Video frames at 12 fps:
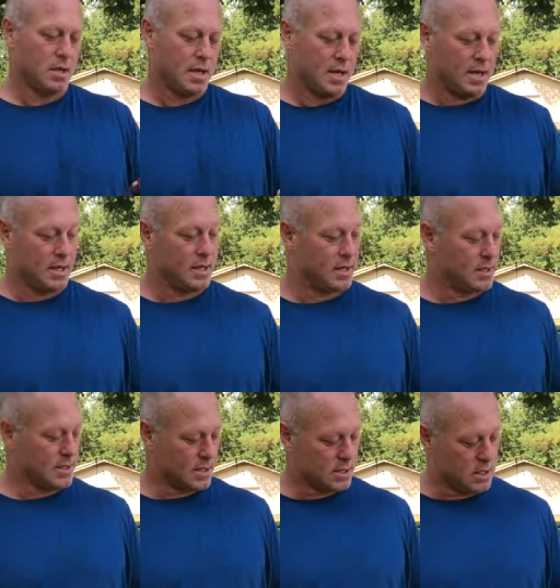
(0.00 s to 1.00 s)

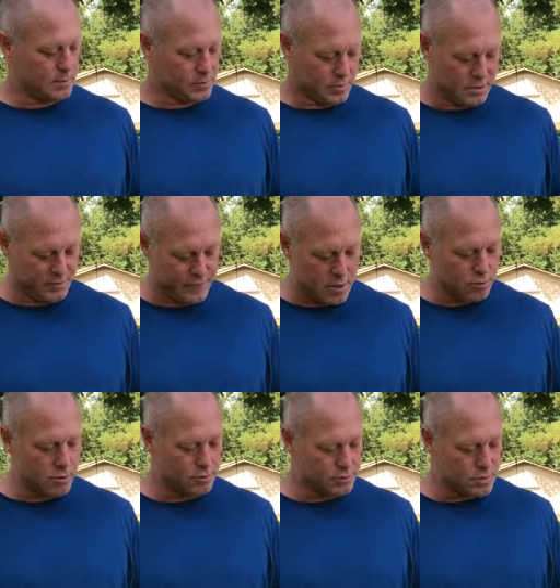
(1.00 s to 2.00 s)
And it comes with these
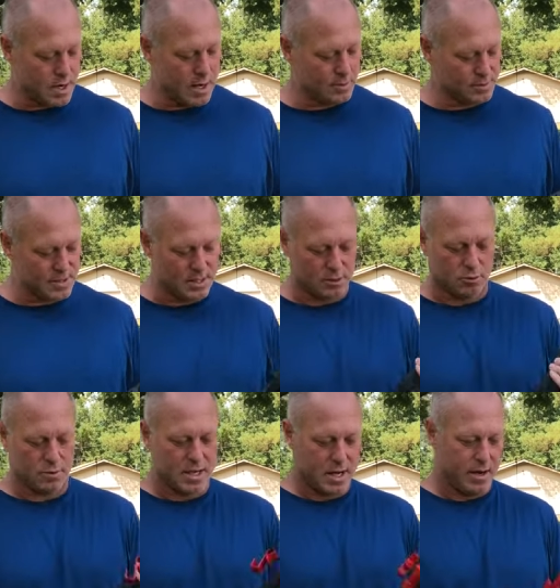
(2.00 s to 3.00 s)
Velcro straps and a
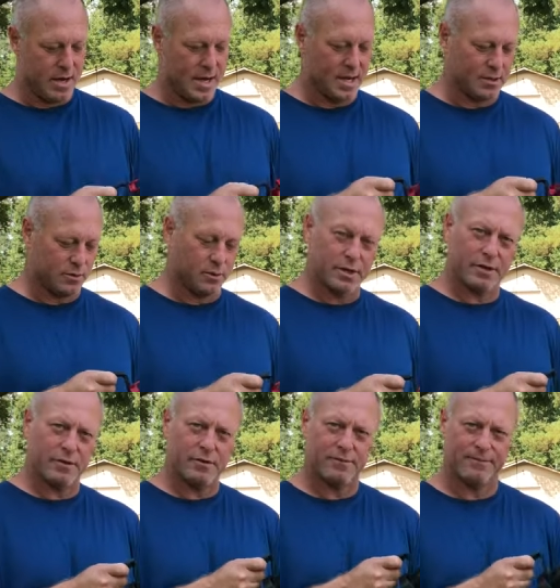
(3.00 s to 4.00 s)
little carry handle here.